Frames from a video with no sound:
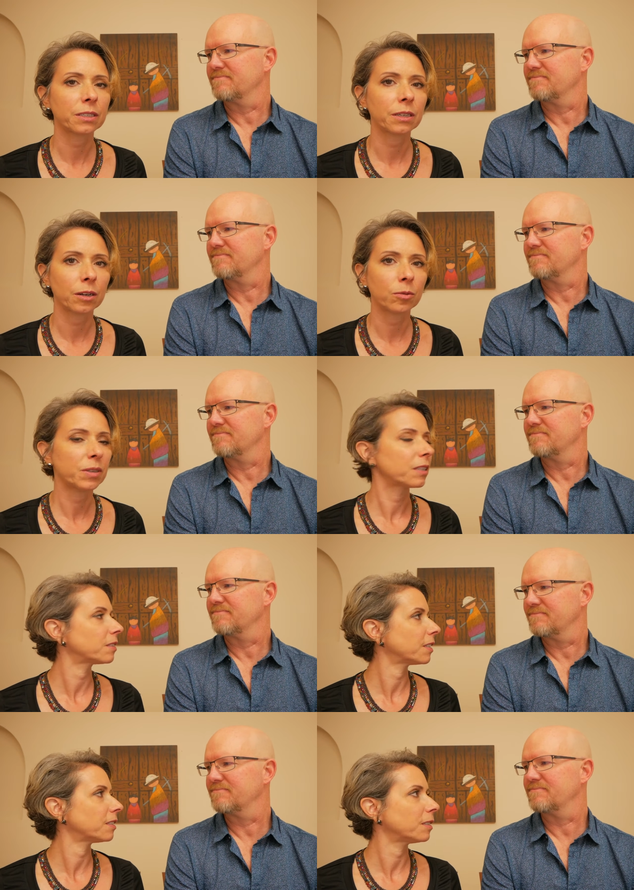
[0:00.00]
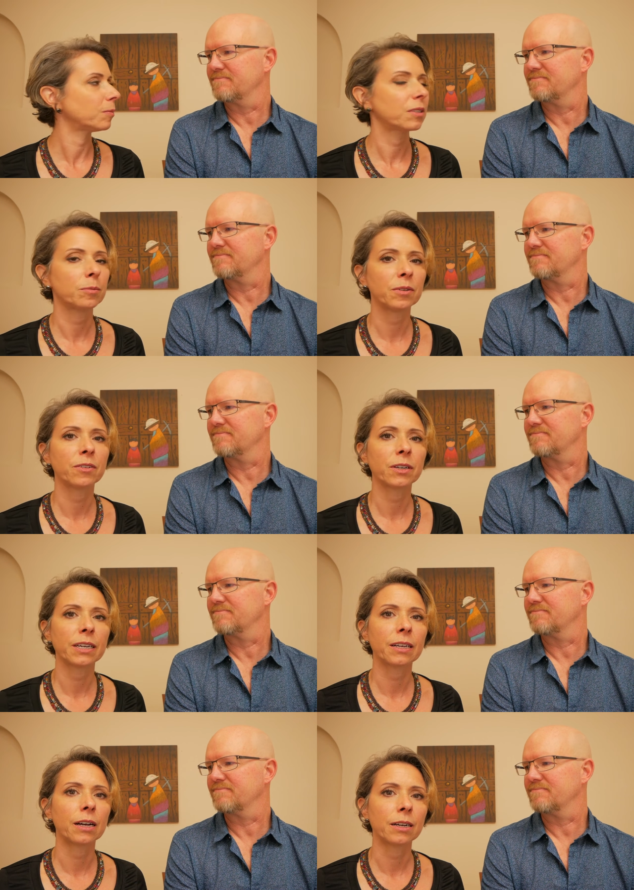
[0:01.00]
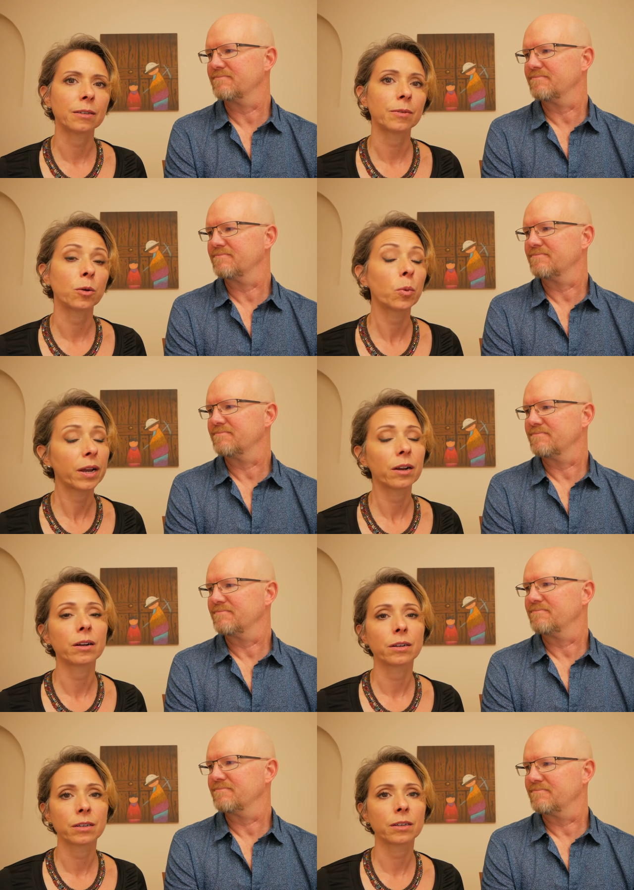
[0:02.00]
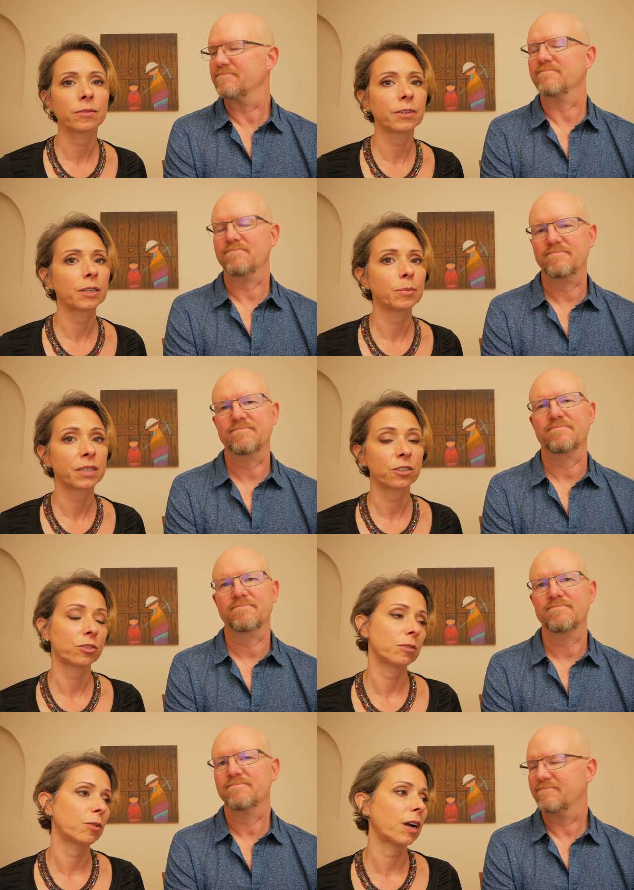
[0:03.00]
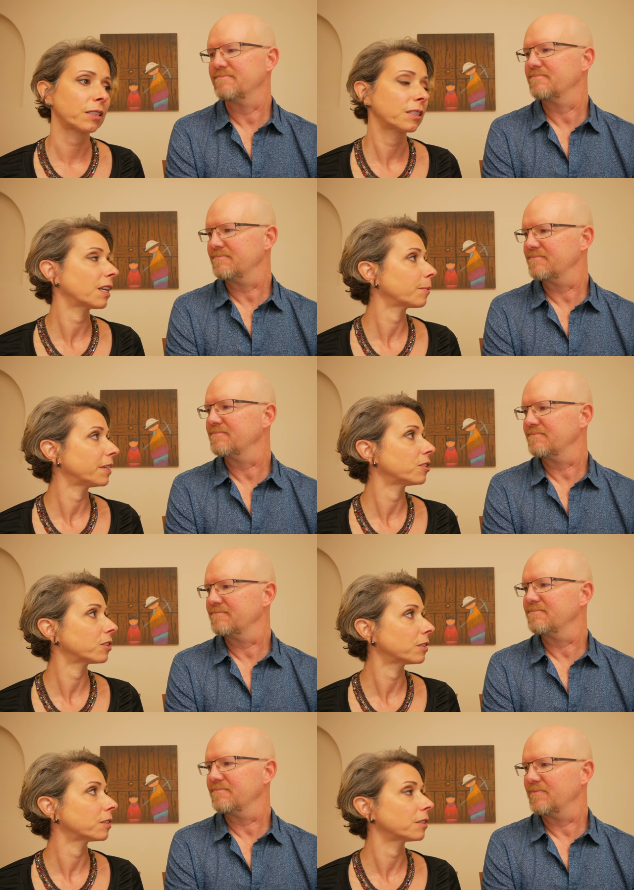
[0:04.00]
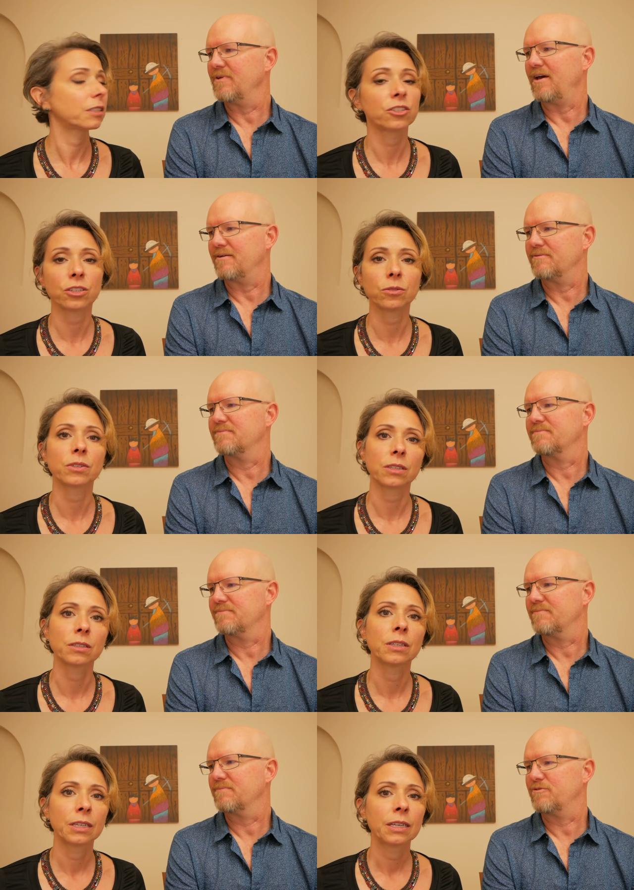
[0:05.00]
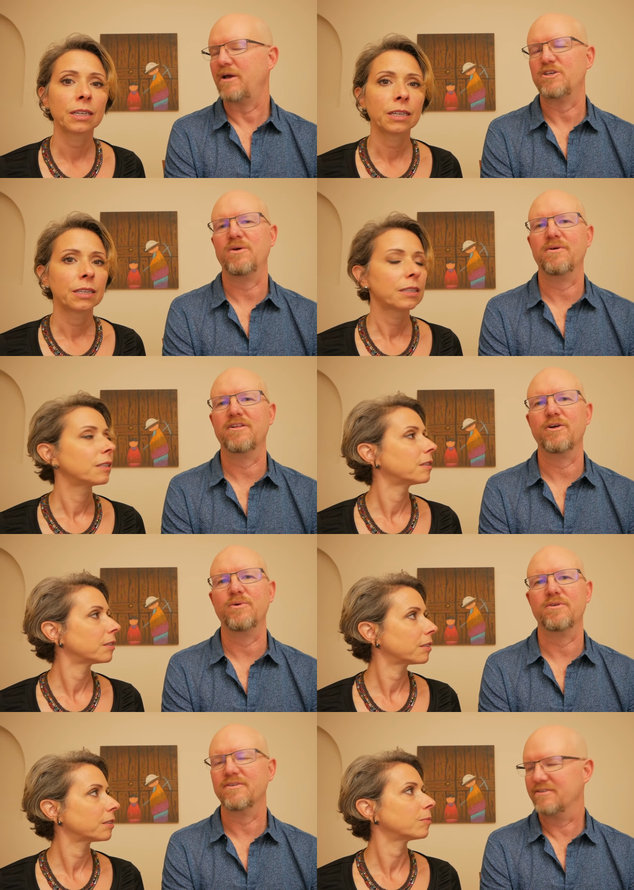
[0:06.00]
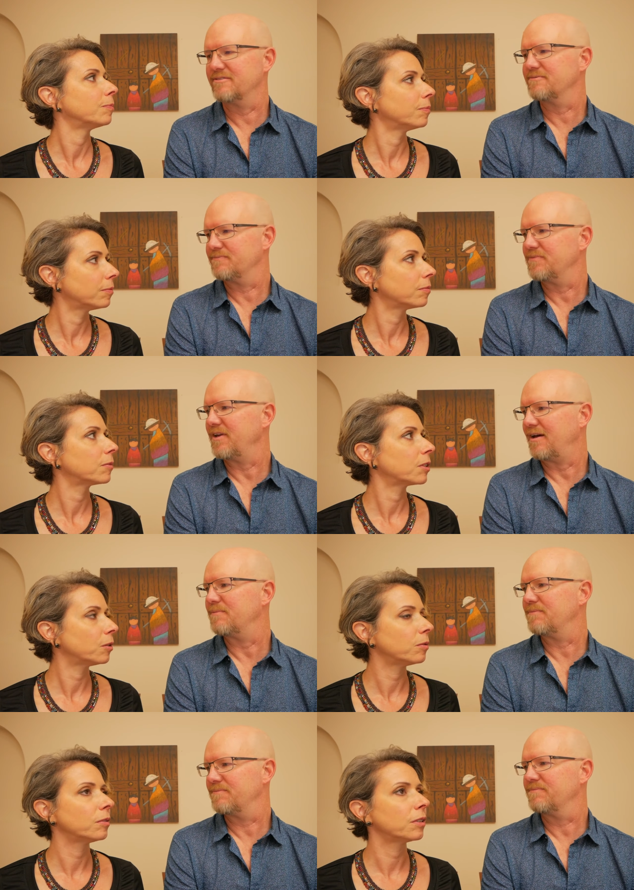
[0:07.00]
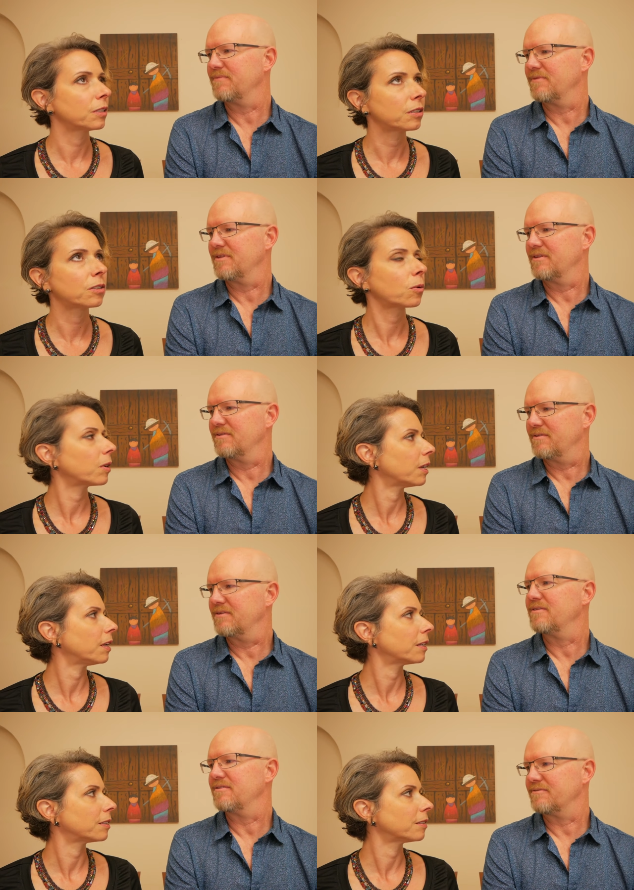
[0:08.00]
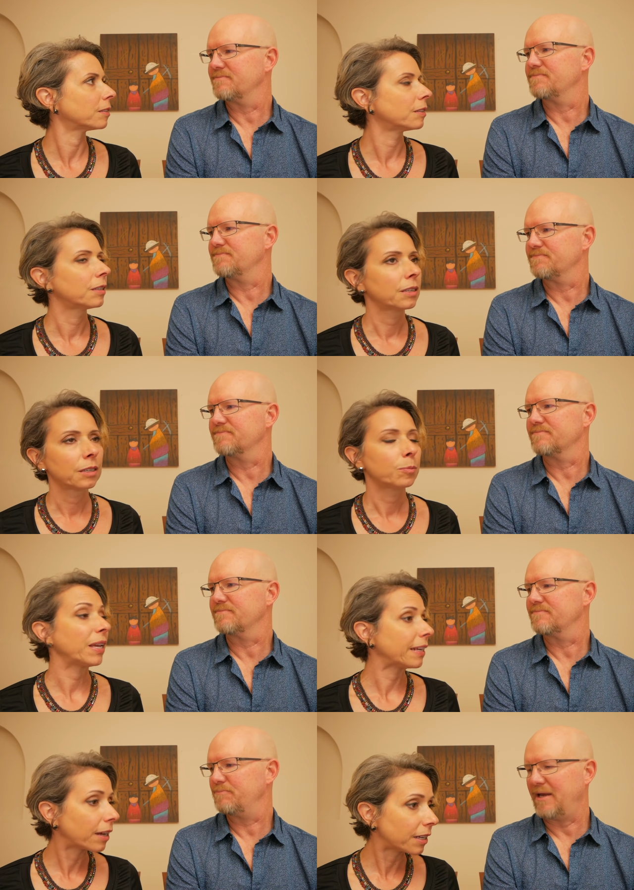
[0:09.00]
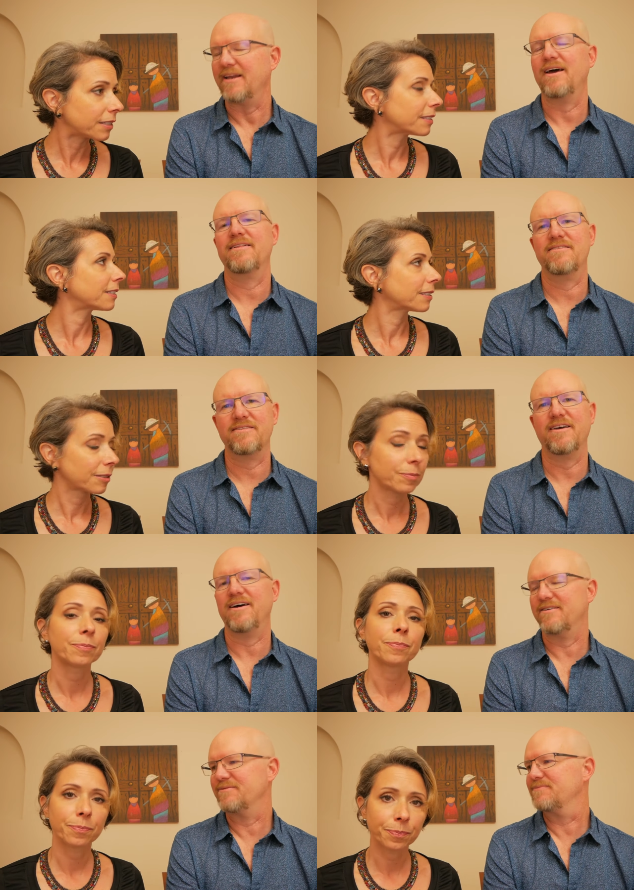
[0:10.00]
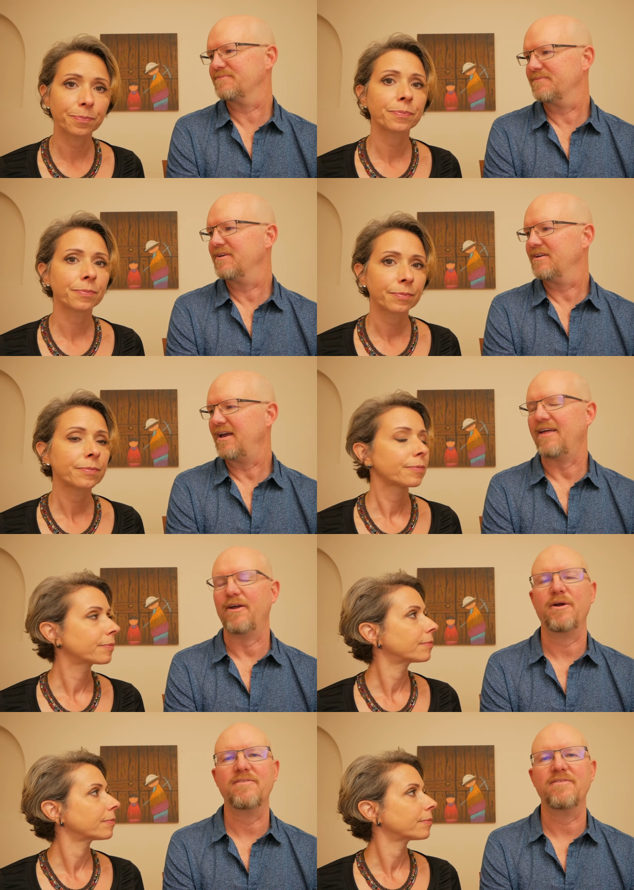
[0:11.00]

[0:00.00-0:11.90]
Speaker 1: to go because they seem to be very uh, aware of mm-hmm. any potential cross contamination and issues, yeah. and
Speaker 2: especially with gluten, mm-hmm. yeah. gluten
Speaker 1: and soy and mm-hmm. peanuts, peanuts,
Speaker 2: yeah. Mm-hmm. And they're